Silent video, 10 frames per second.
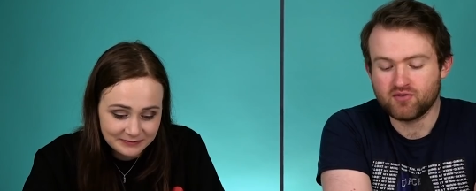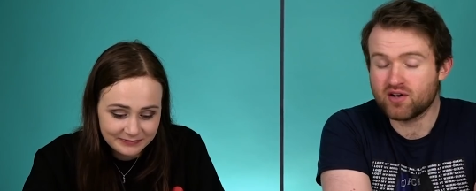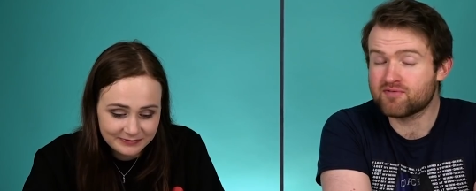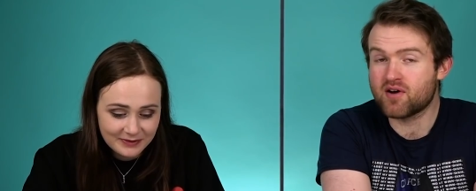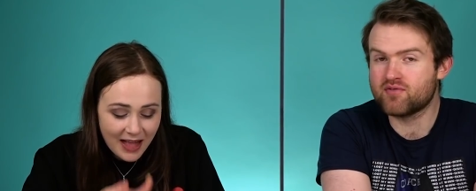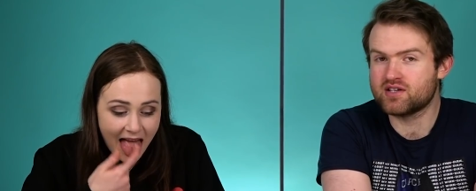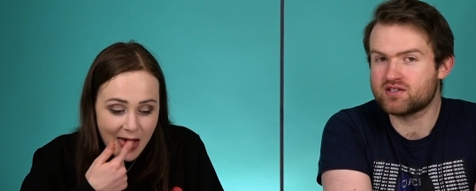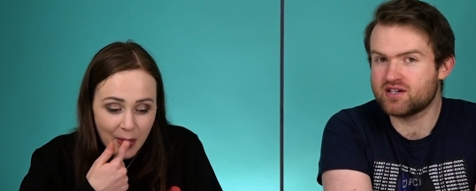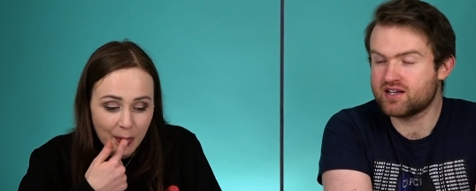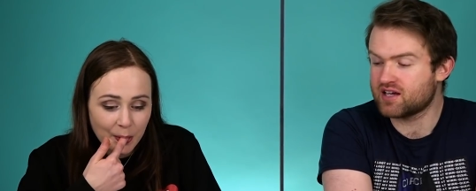Speaker 1: If you had five of these
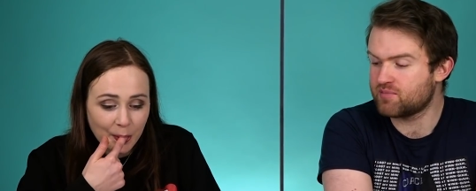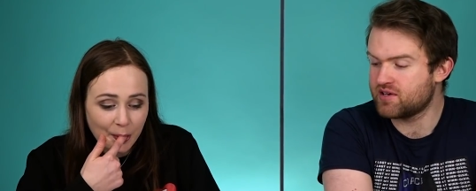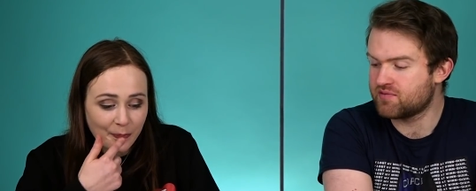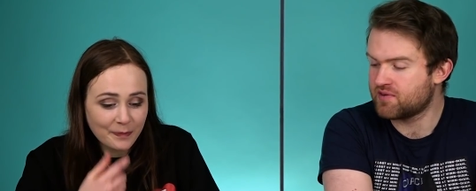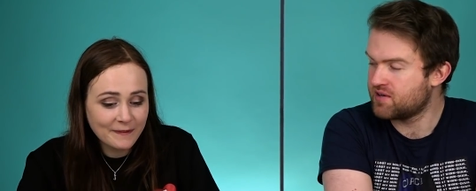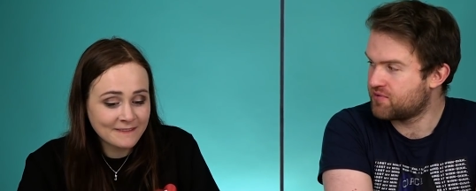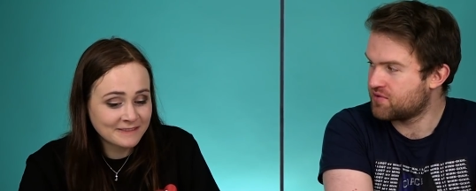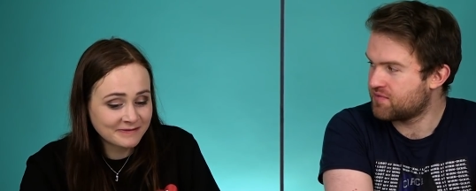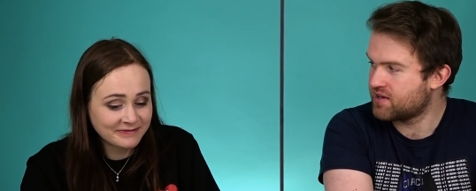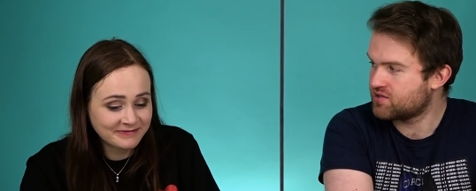a day, that'd be your five fruit
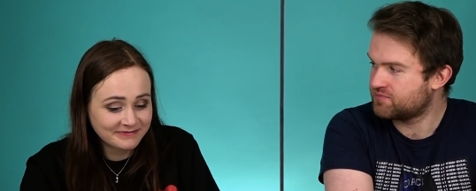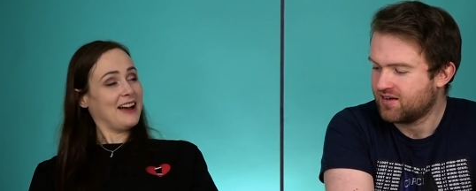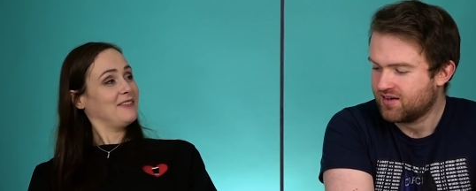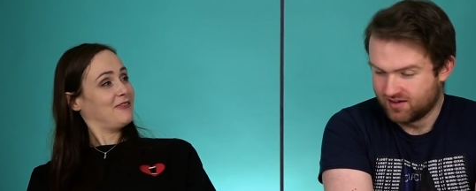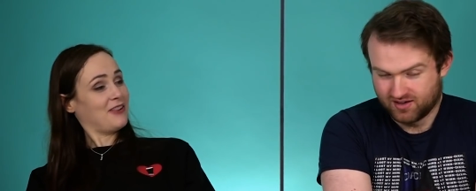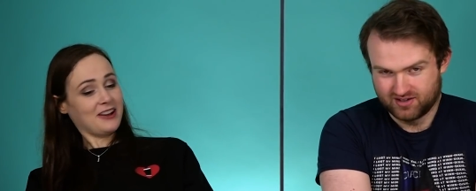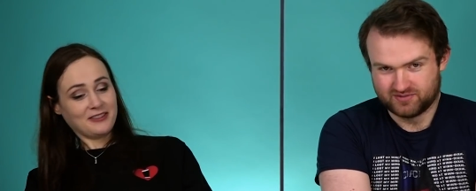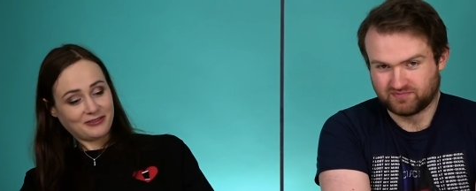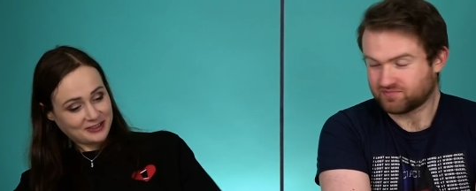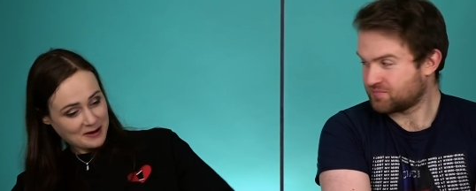and veg.
Speaker 2: And
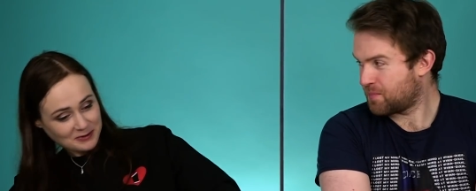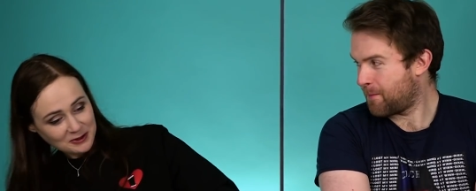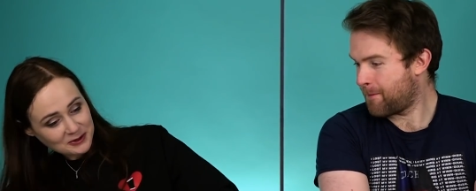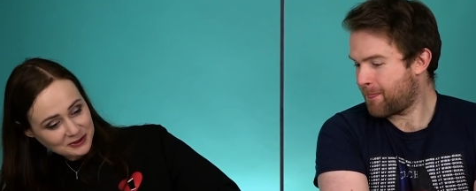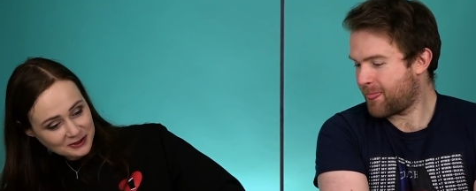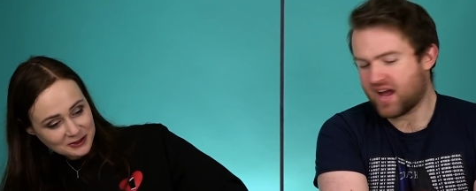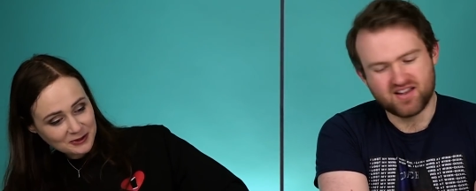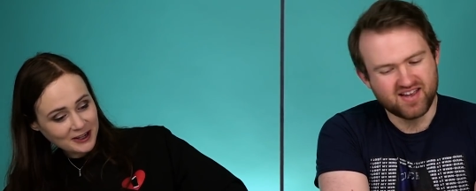five steps closer to